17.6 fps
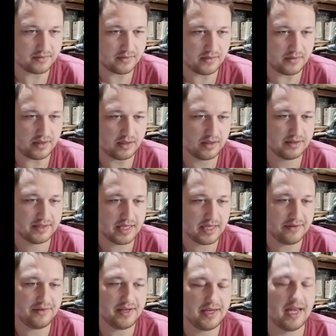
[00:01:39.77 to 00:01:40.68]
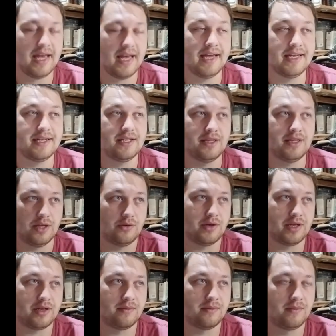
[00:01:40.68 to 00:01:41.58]
Saving and loading.
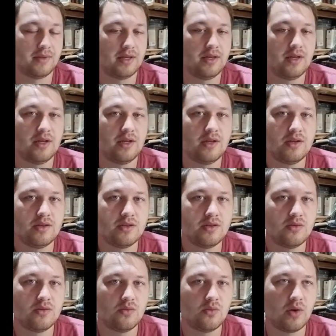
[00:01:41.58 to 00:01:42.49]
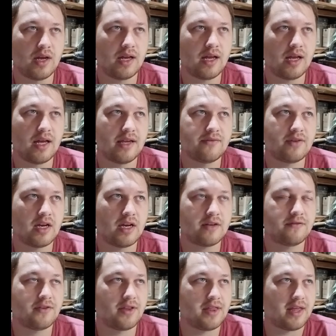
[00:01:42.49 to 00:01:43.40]
What I've got
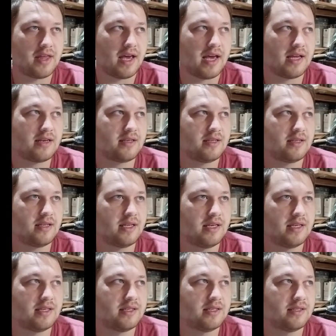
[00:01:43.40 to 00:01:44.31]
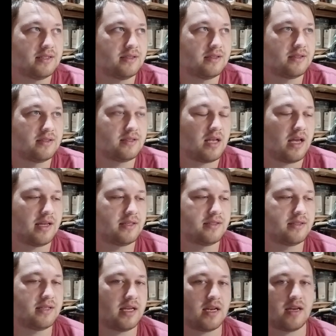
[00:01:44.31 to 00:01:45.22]
for that is I
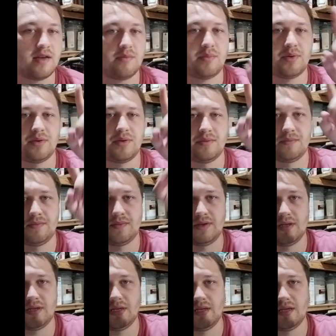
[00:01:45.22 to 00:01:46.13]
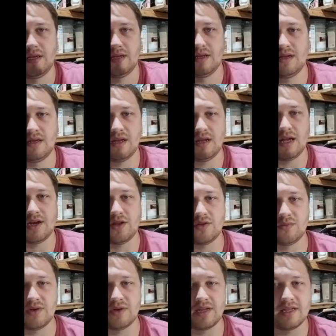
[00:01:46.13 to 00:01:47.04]
set up another
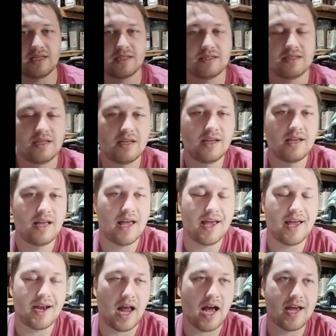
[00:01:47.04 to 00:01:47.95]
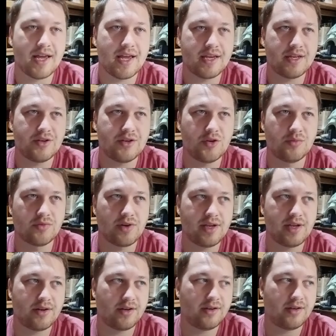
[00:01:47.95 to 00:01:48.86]
one of these, an
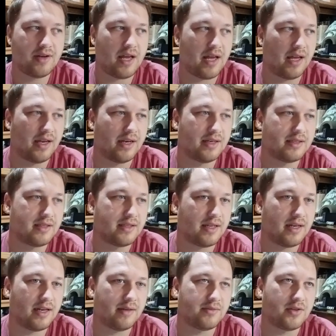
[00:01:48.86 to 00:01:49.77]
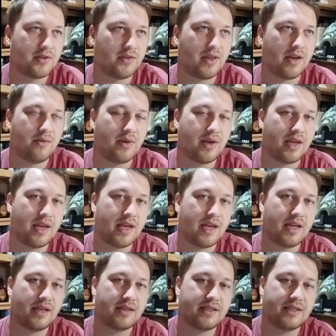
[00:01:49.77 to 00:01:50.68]
enumerator, and set it up so that way
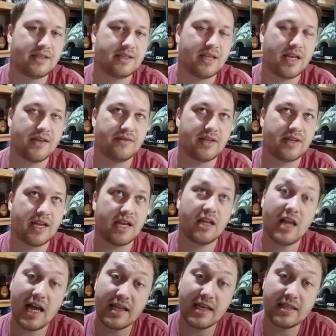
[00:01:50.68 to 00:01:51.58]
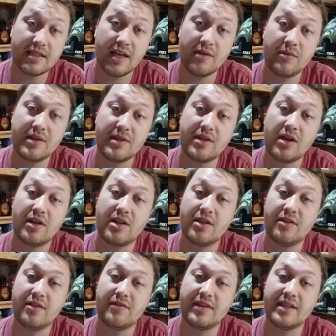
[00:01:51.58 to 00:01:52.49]
it saves a class and with all
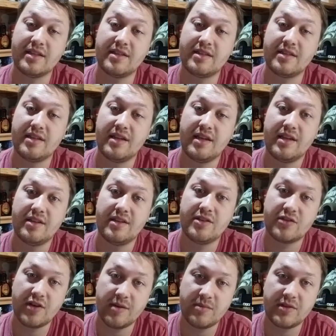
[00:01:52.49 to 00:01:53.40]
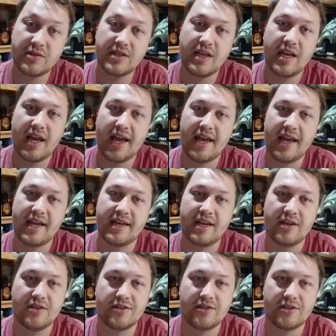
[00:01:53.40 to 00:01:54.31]
of its scripts and
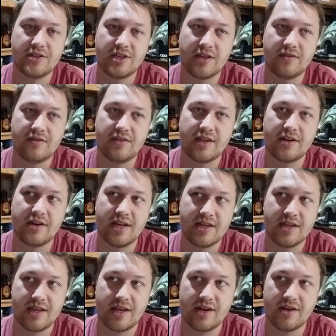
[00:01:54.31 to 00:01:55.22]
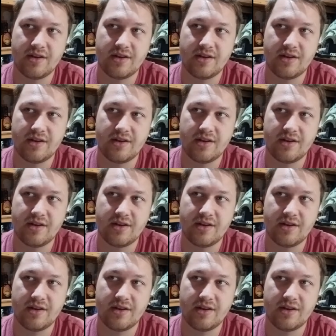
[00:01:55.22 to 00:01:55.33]
other stuff that are in there.